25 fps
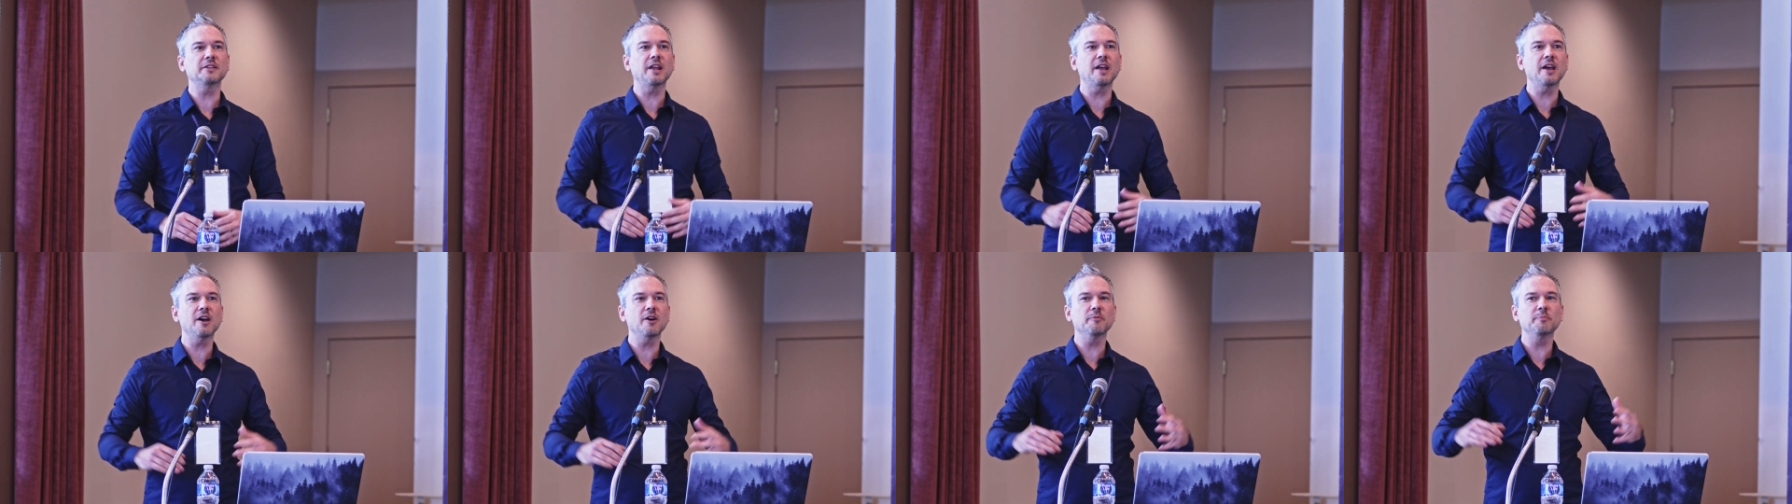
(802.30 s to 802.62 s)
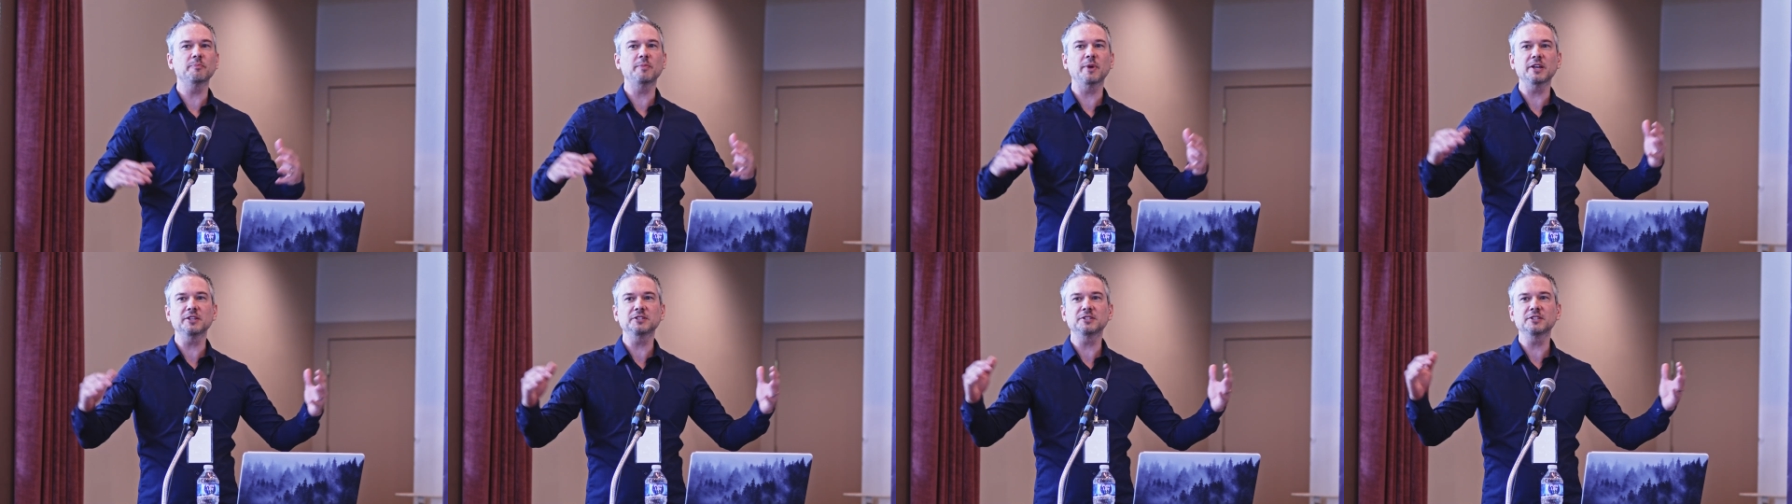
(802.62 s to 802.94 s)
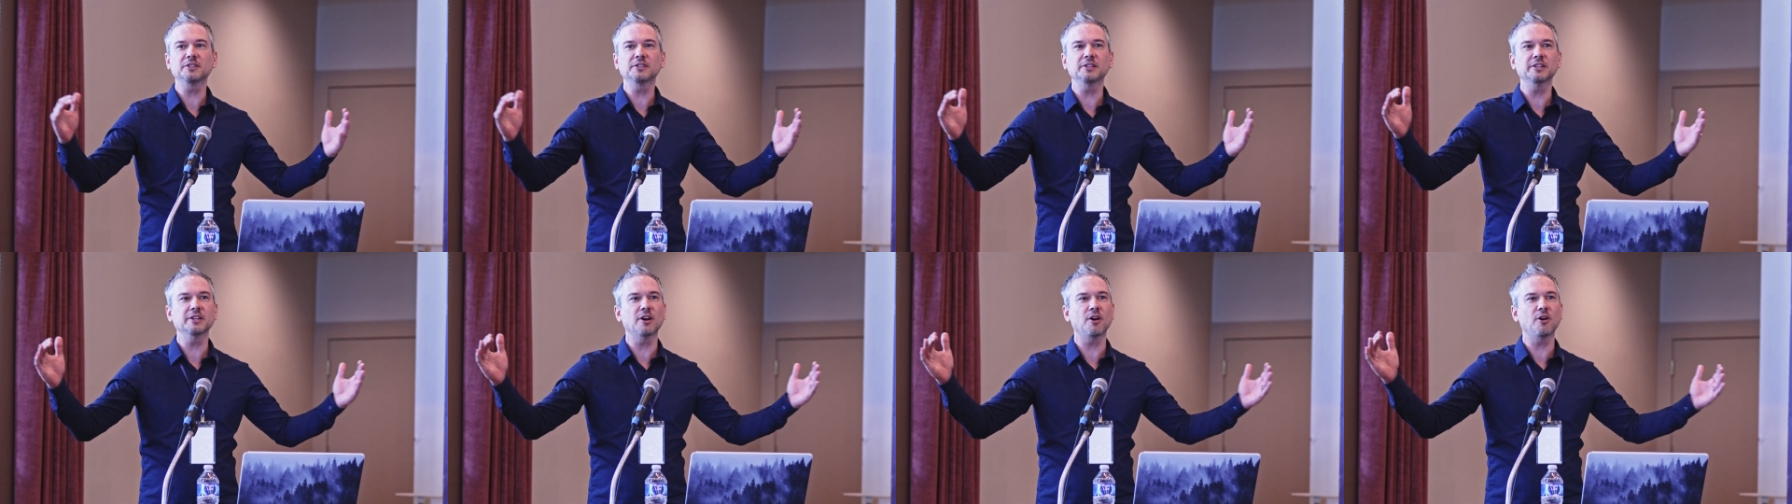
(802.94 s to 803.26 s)
now
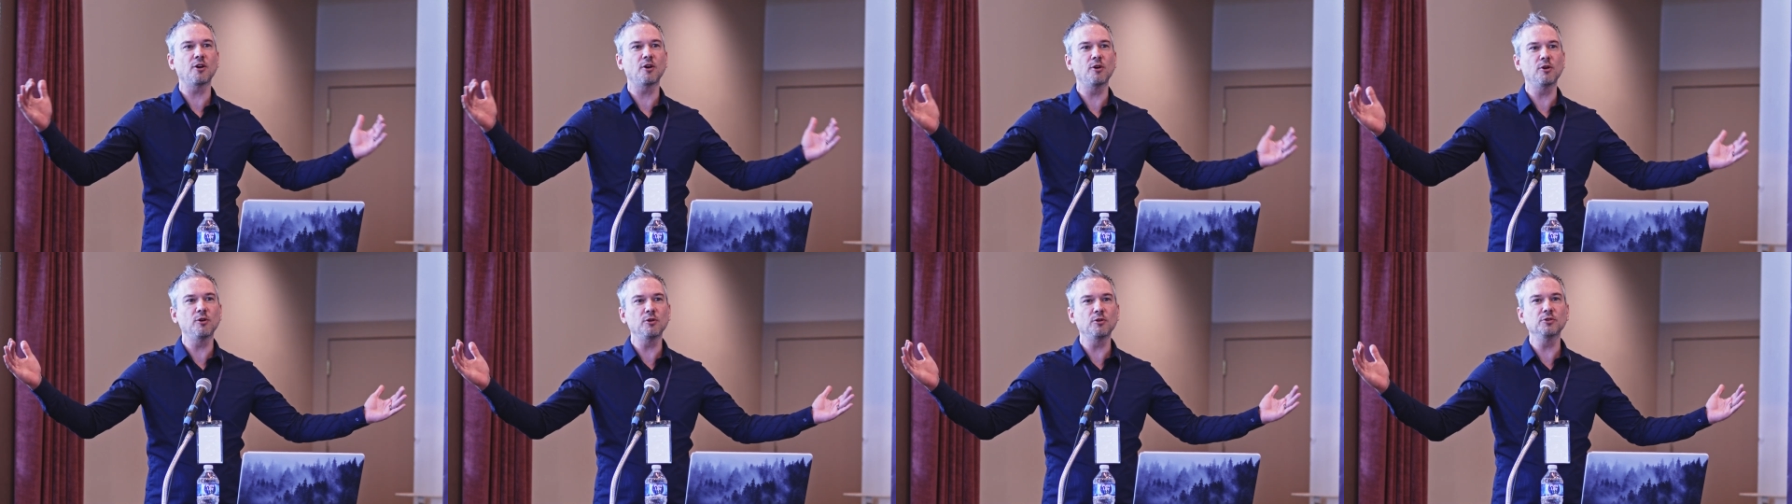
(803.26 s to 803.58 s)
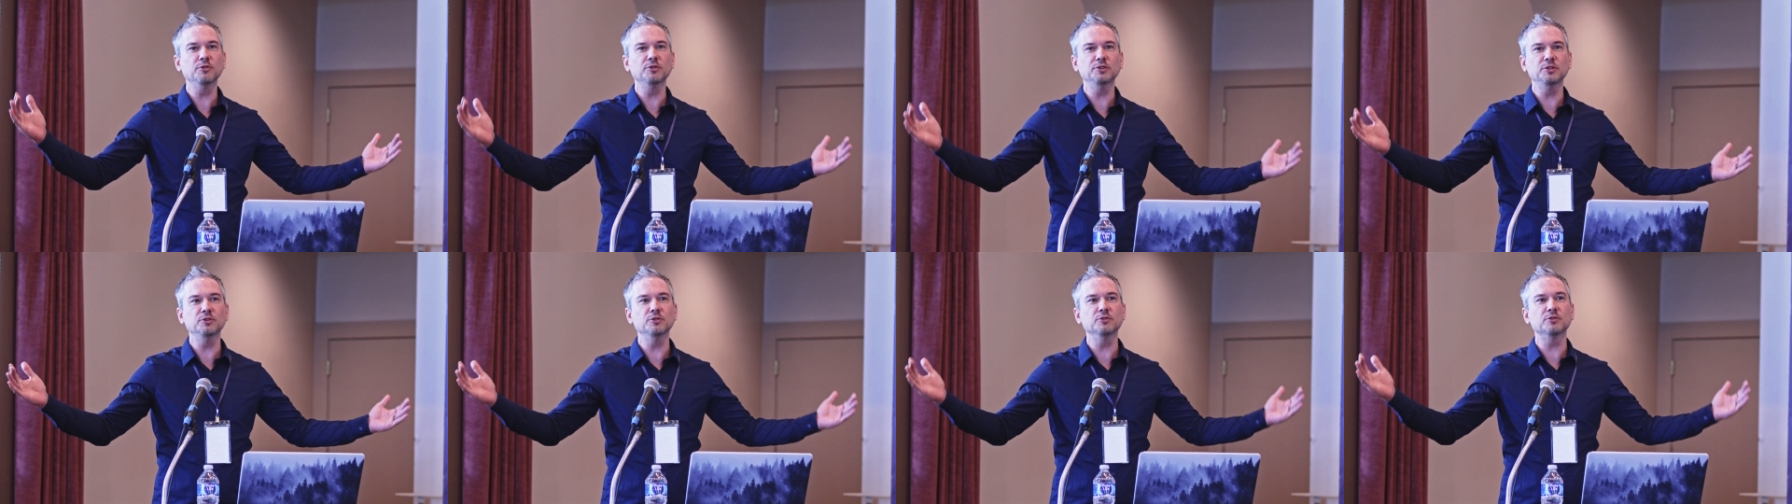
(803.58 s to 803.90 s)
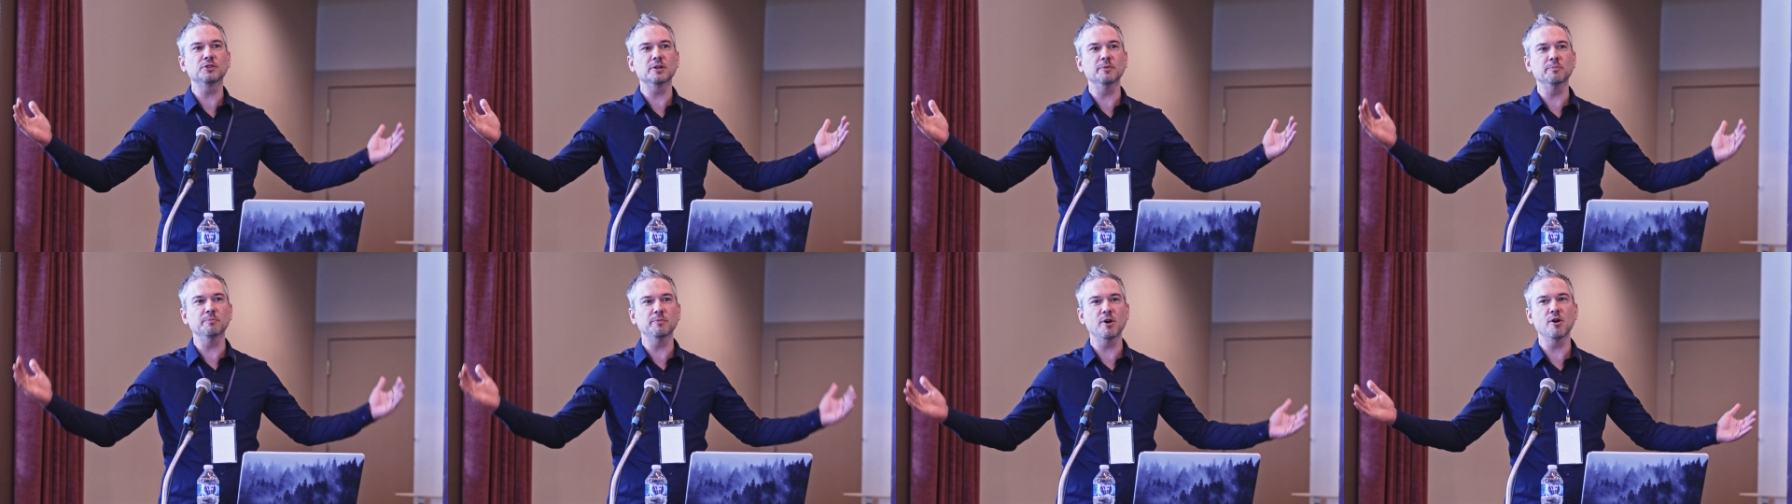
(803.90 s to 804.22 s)
basically a whole new
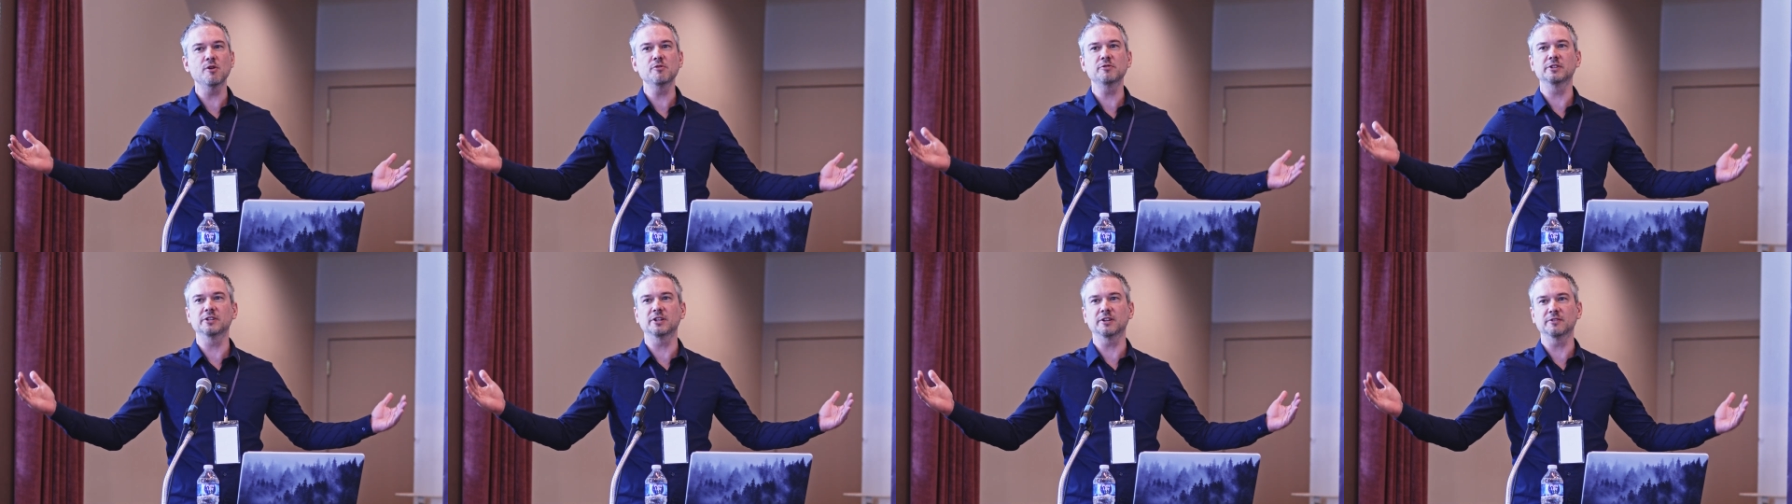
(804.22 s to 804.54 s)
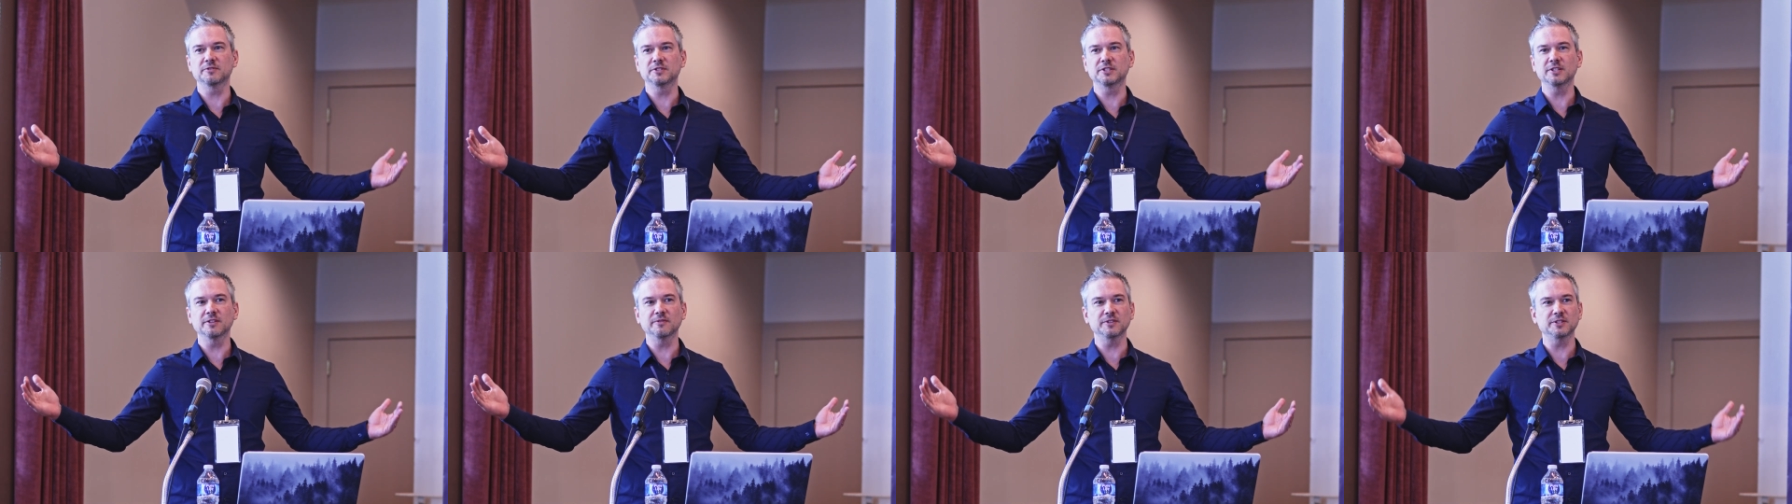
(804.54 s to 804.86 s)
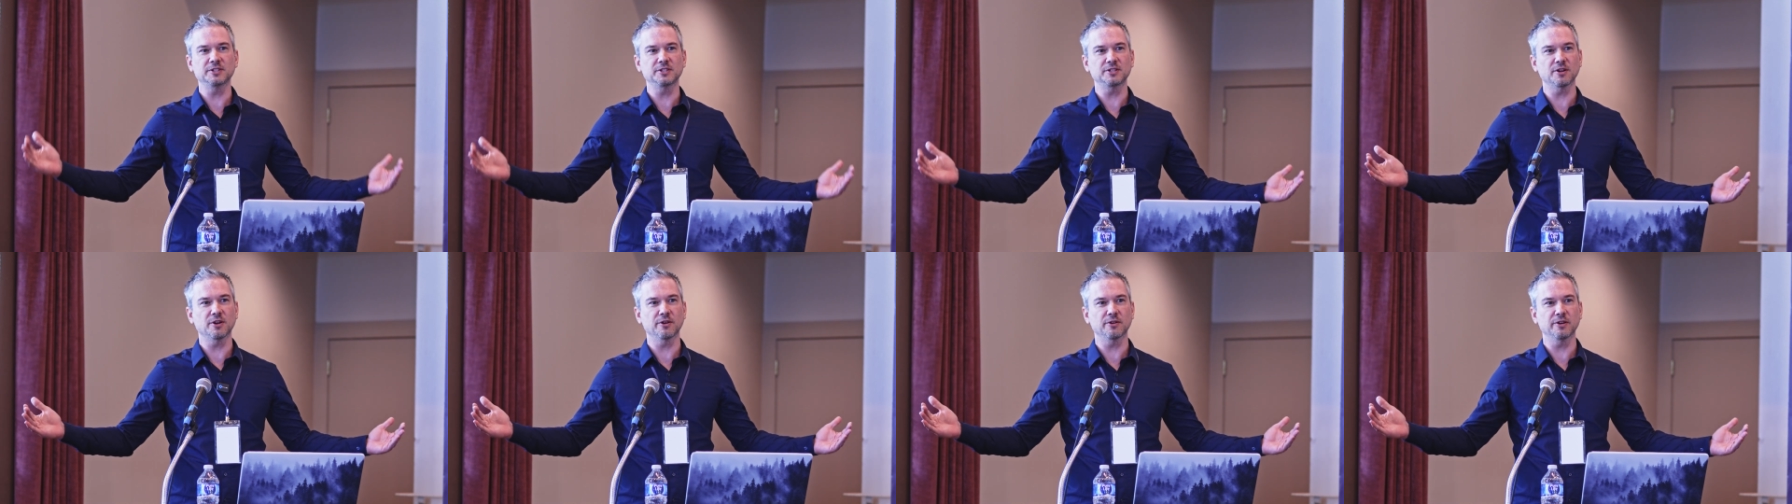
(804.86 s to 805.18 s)
component of
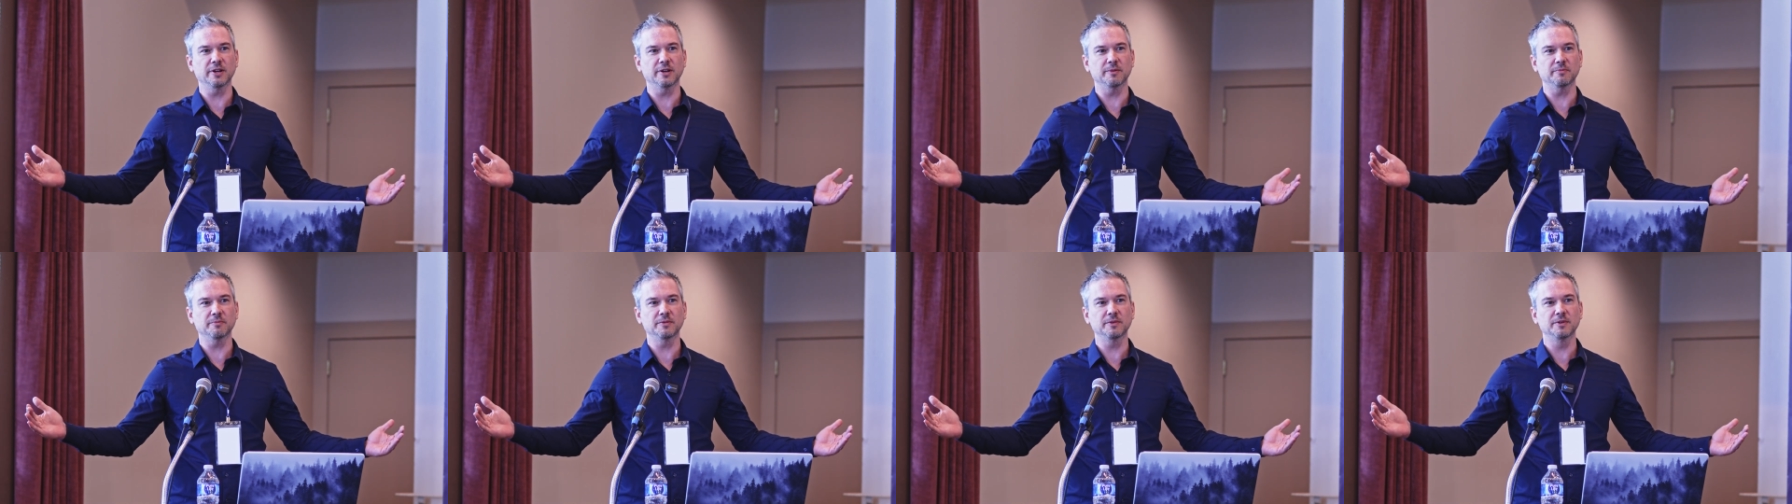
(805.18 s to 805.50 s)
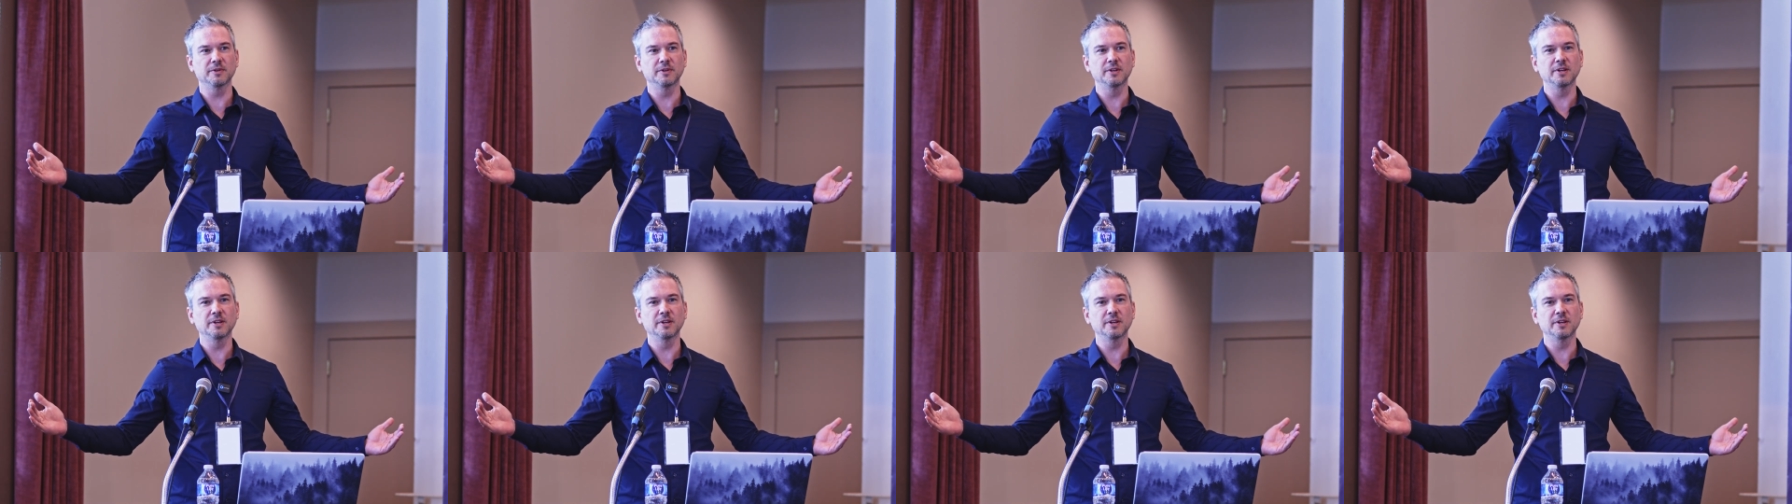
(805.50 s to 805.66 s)
CiviCRM.